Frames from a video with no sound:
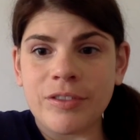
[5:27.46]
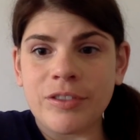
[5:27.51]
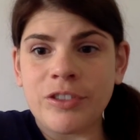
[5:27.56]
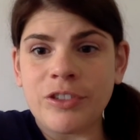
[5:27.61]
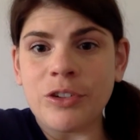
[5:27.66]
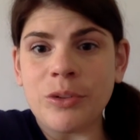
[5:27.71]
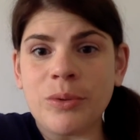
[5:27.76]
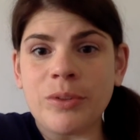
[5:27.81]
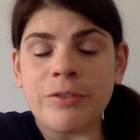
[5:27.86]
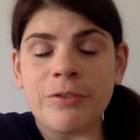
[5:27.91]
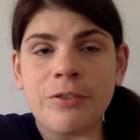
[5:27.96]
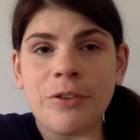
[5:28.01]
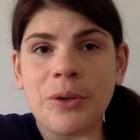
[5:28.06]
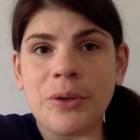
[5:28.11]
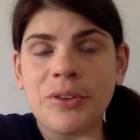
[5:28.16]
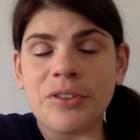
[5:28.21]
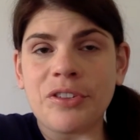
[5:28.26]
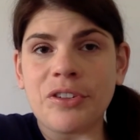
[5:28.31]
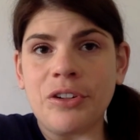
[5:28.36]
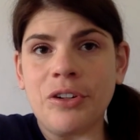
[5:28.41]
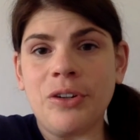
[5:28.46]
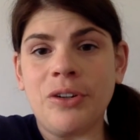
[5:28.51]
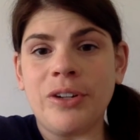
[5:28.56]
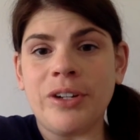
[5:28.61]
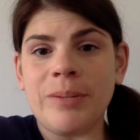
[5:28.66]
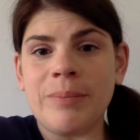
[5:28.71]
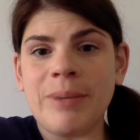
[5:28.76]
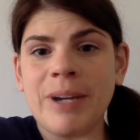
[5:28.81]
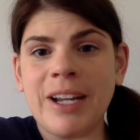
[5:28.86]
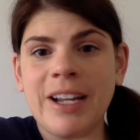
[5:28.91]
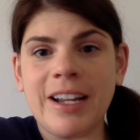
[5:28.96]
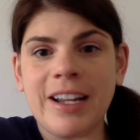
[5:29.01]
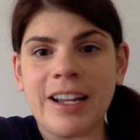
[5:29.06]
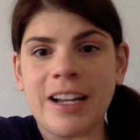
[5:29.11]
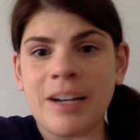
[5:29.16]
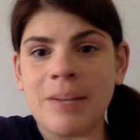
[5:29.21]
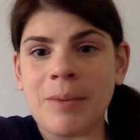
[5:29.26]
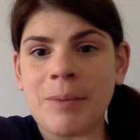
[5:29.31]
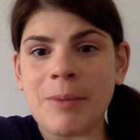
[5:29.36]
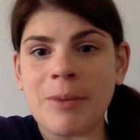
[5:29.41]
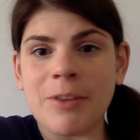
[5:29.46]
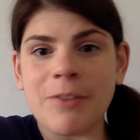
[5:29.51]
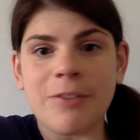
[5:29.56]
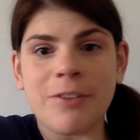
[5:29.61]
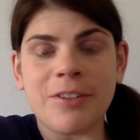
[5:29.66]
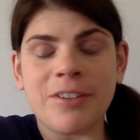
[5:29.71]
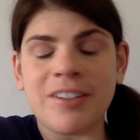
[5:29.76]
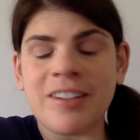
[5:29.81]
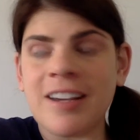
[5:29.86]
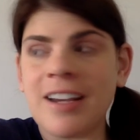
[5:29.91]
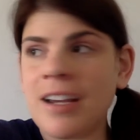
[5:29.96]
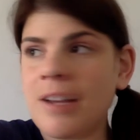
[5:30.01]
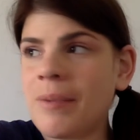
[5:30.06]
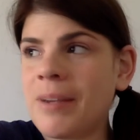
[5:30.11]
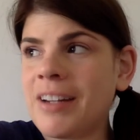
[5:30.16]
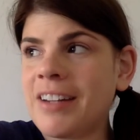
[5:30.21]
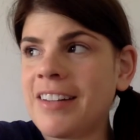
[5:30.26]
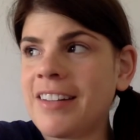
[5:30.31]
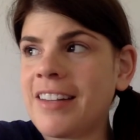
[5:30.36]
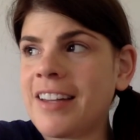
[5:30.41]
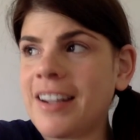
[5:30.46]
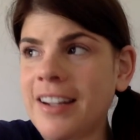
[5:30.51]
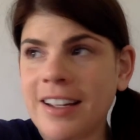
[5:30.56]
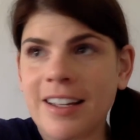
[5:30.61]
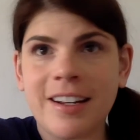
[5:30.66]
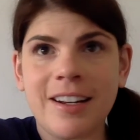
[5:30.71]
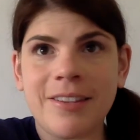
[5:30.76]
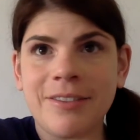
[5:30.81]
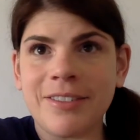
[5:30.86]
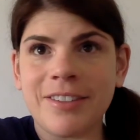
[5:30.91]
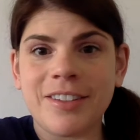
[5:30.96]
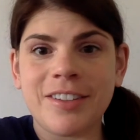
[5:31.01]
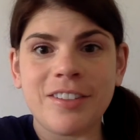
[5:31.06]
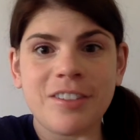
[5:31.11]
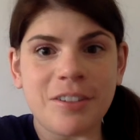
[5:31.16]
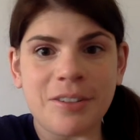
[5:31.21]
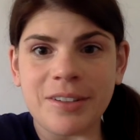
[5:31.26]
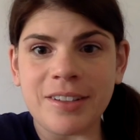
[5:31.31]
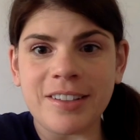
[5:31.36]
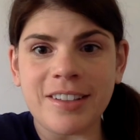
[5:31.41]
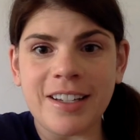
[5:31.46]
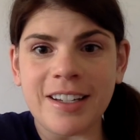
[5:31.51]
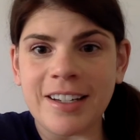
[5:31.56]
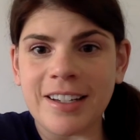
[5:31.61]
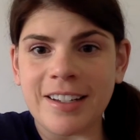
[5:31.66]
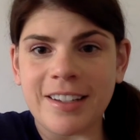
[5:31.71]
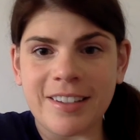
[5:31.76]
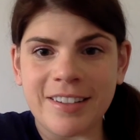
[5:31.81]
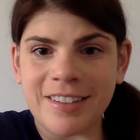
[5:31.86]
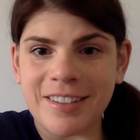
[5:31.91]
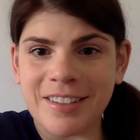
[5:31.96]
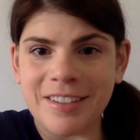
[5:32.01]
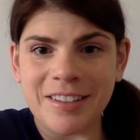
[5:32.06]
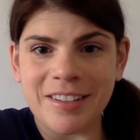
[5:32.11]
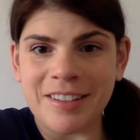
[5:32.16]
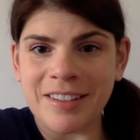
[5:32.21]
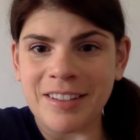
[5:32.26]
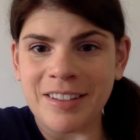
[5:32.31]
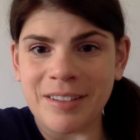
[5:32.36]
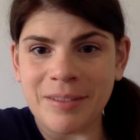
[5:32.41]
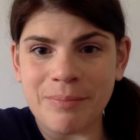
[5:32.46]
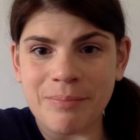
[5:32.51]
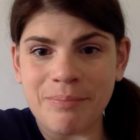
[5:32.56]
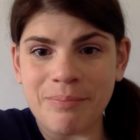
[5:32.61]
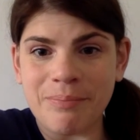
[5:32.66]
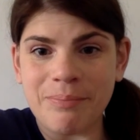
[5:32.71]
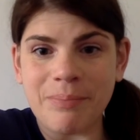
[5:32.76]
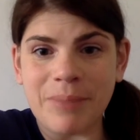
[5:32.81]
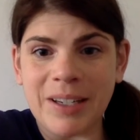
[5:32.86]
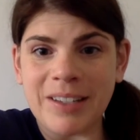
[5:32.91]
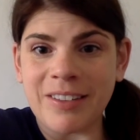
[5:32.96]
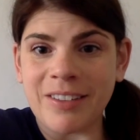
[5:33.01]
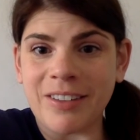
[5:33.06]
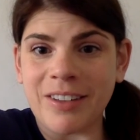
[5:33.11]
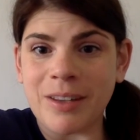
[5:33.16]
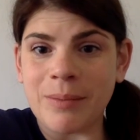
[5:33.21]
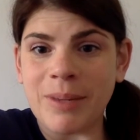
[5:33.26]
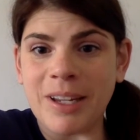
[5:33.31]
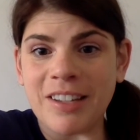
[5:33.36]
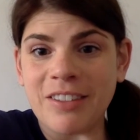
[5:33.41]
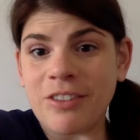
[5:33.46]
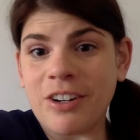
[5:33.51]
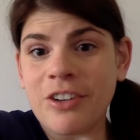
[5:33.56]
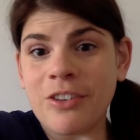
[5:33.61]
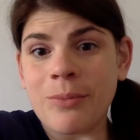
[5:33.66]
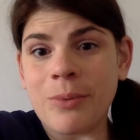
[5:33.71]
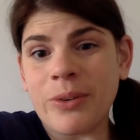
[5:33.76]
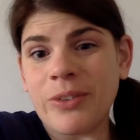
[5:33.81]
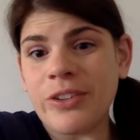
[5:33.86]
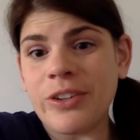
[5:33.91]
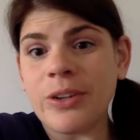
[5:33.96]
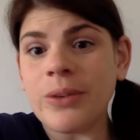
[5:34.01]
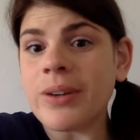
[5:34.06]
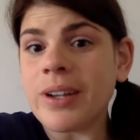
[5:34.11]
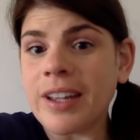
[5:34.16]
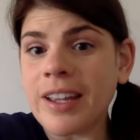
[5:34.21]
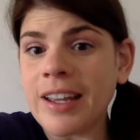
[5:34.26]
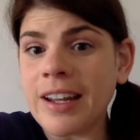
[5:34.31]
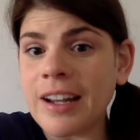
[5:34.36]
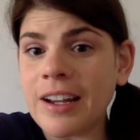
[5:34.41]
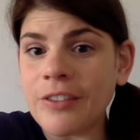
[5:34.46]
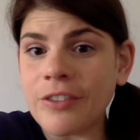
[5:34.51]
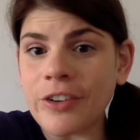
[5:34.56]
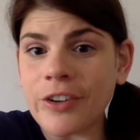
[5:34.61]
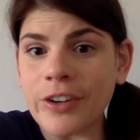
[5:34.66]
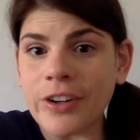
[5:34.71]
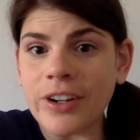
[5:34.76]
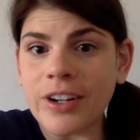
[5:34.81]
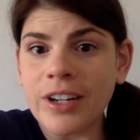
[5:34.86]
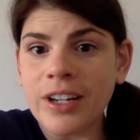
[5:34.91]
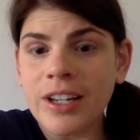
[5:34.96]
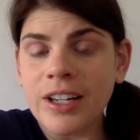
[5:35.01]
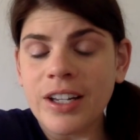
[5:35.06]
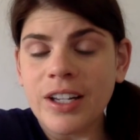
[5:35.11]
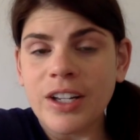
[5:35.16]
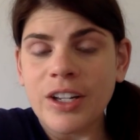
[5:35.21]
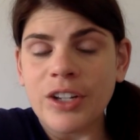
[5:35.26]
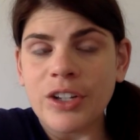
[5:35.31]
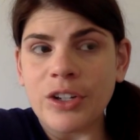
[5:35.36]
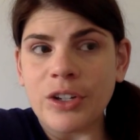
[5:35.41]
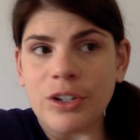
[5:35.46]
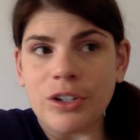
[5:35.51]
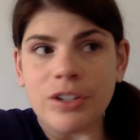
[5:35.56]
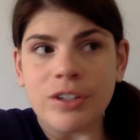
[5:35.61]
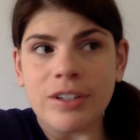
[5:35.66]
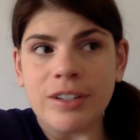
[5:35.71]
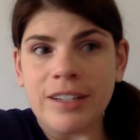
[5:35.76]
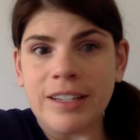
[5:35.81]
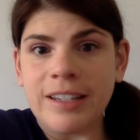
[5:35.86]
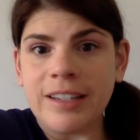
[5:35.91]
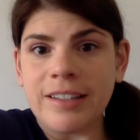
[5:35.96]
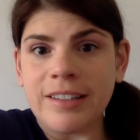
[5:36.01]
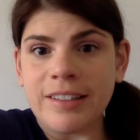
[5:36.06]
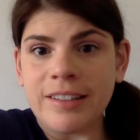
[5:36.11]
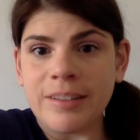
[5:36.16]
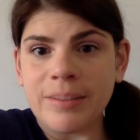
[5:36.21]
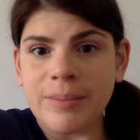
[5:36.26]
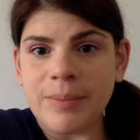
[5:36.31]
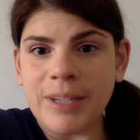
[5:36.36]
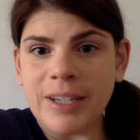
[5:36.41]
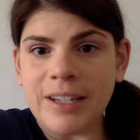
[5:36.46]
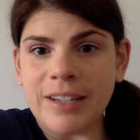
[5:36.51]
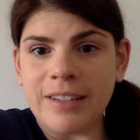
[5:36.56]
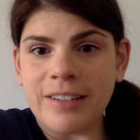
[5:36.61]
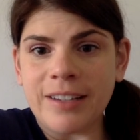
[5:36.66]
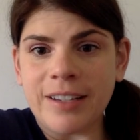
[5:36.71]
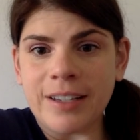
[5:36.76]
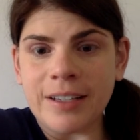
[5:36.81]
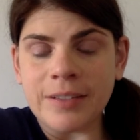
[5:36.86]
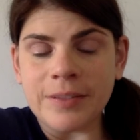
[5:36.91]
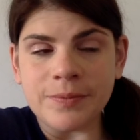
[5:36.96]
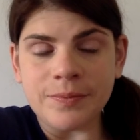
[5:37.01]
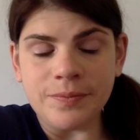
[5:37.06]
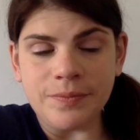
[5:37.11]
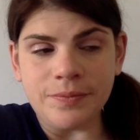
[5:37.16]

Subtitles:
do a full circle on a bike. And I remember the first time I did that again, it was so exciting because it's basically the best range of motion you can get after your knees being done.